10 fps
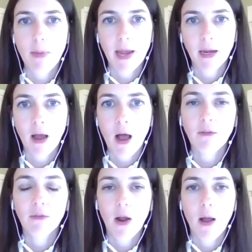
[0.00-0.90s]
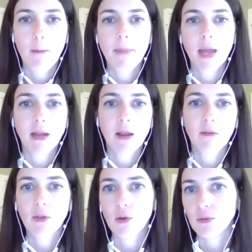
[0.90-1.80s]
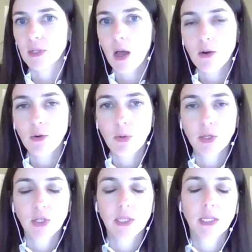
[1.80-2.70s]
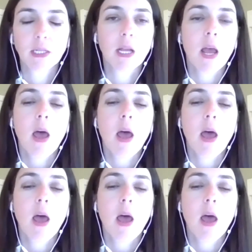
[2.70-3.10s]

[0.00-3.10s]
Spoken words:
begging off from many of those auto purchases,